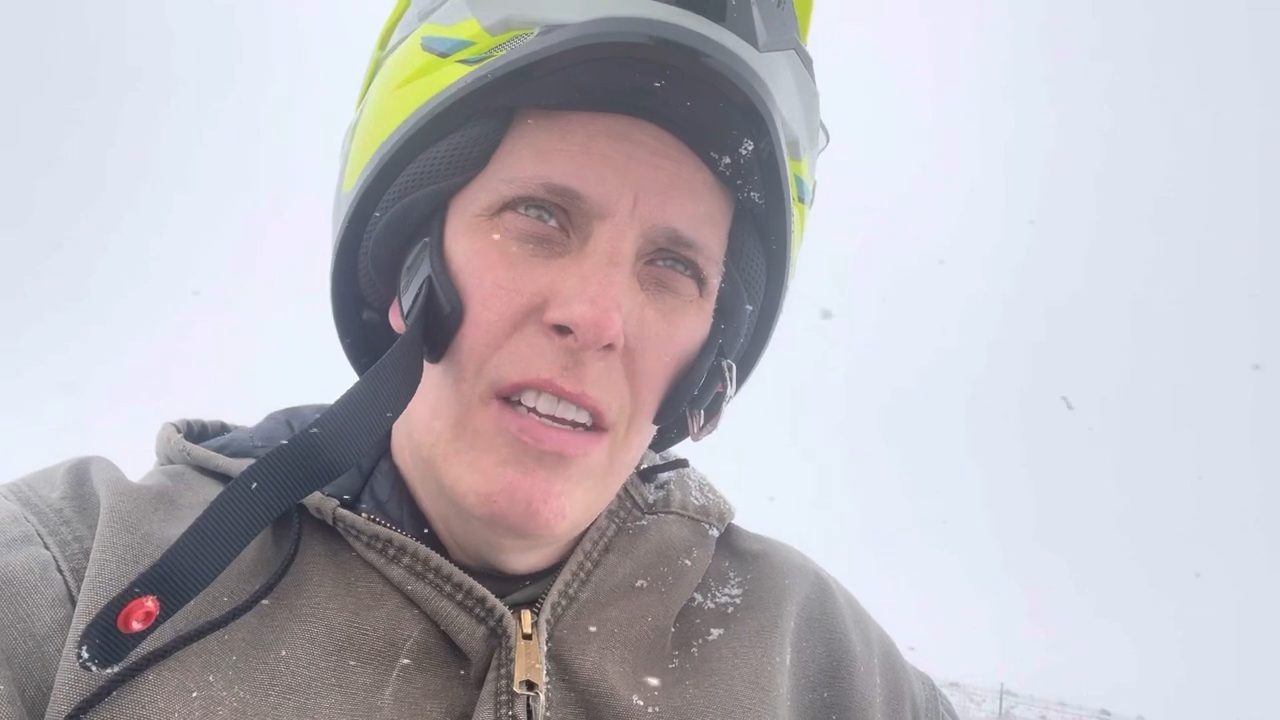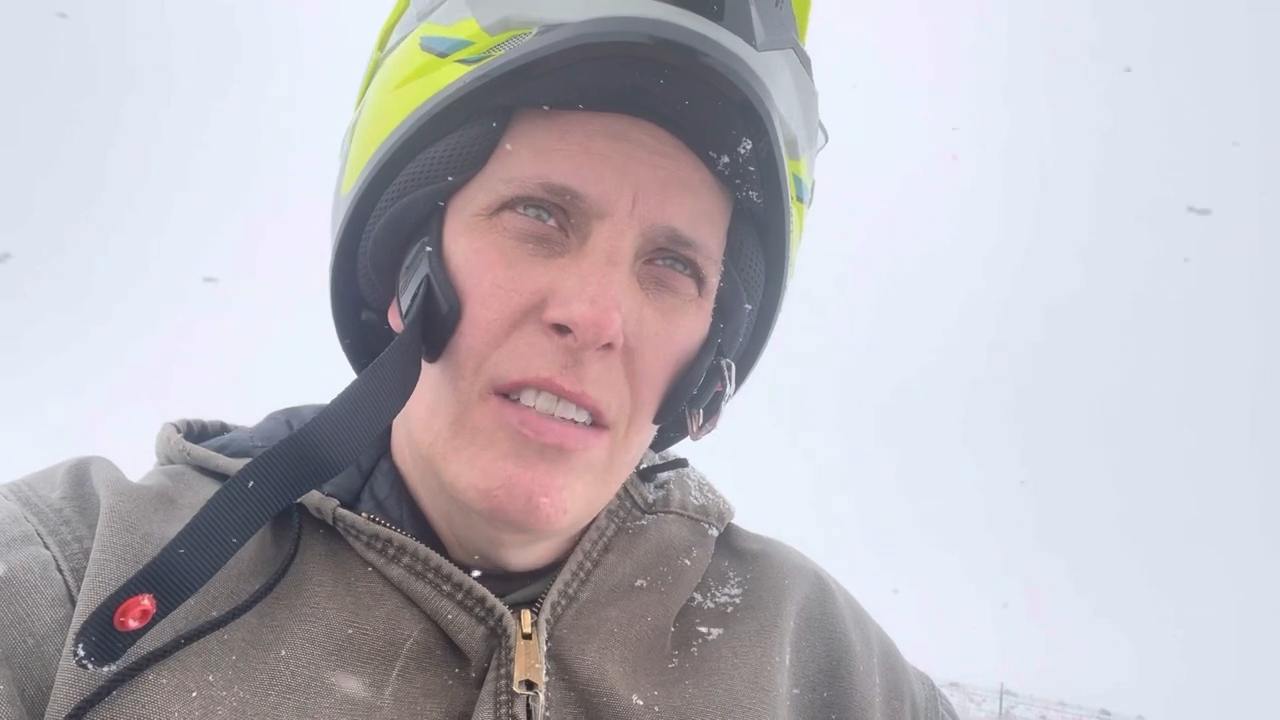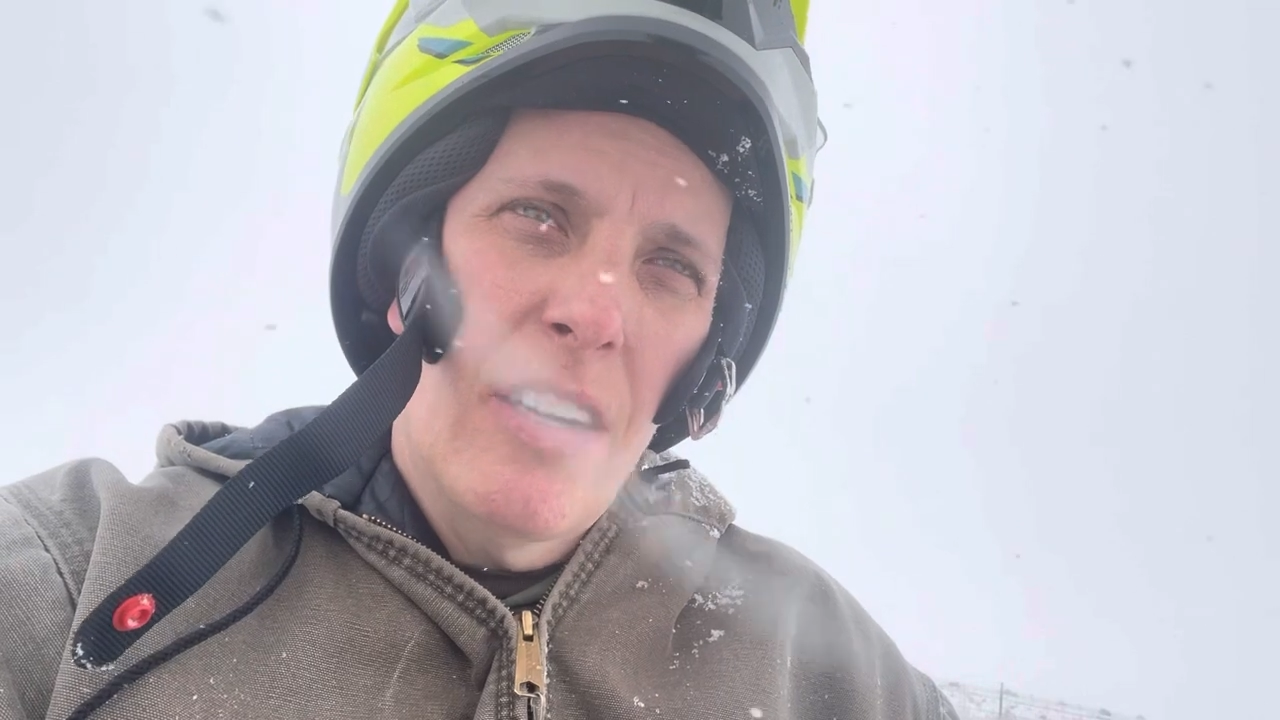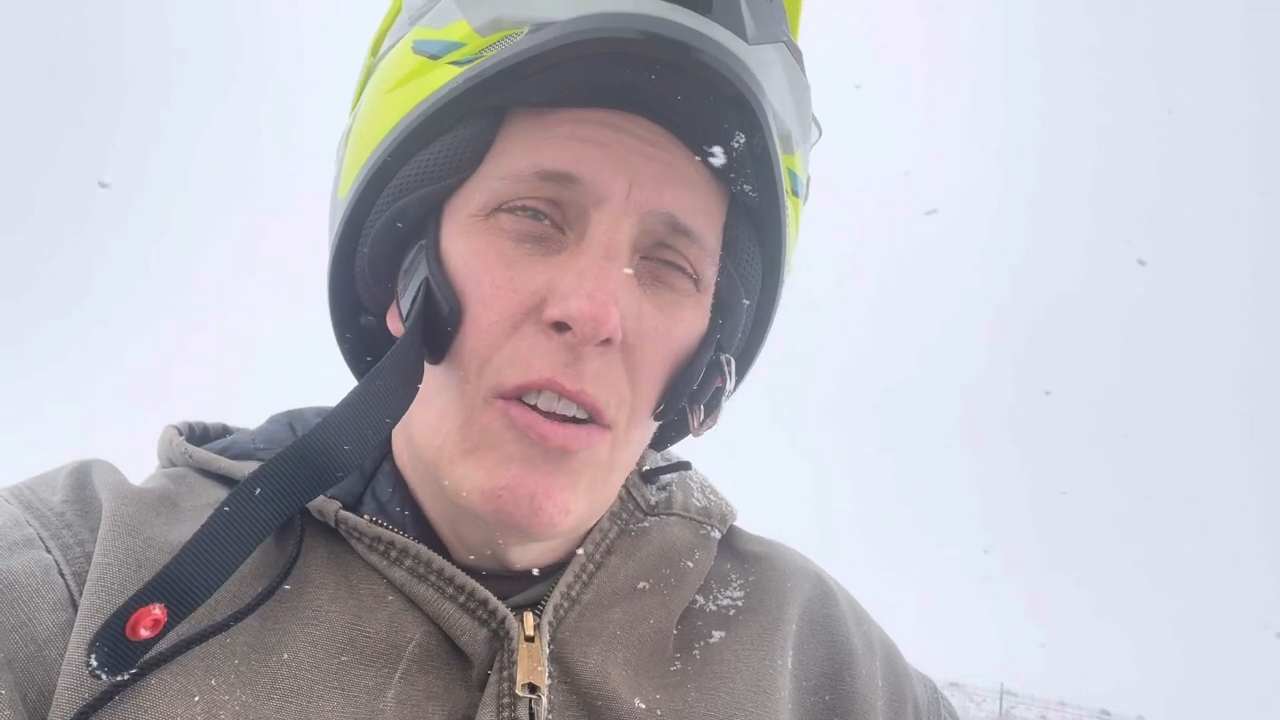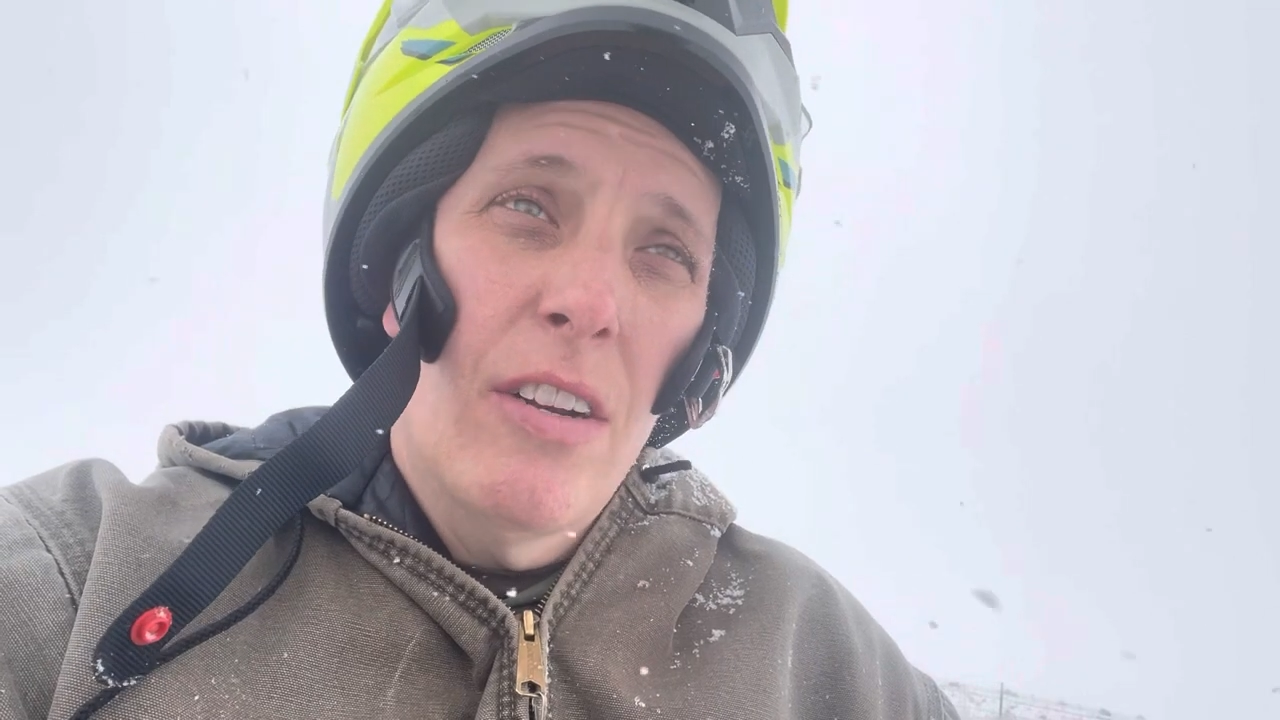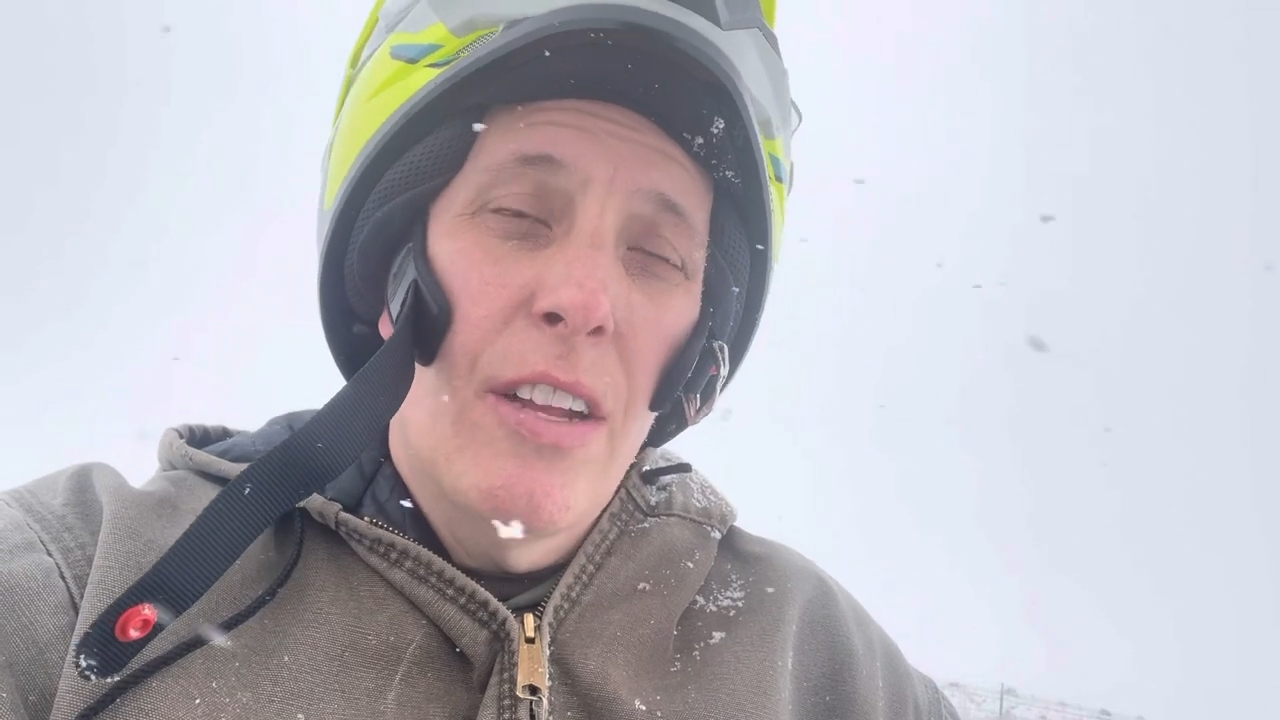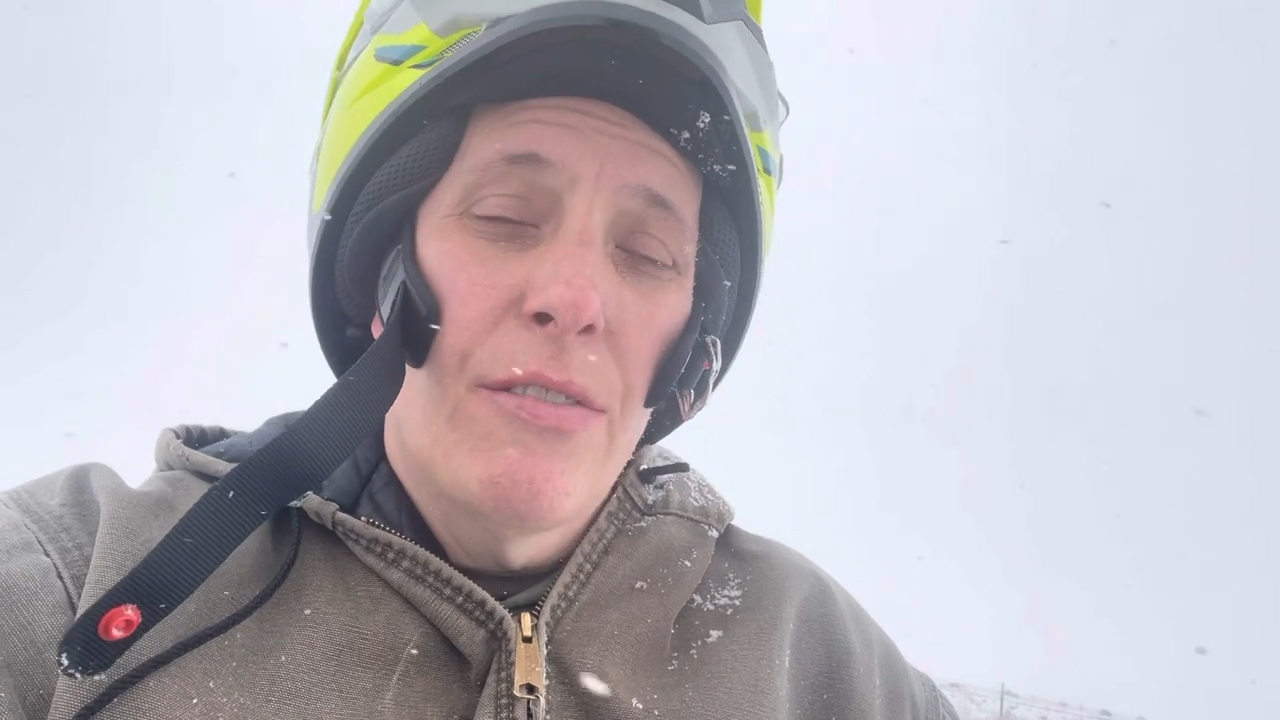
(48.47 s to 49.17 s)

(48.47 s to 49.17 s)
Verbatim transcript: So I call another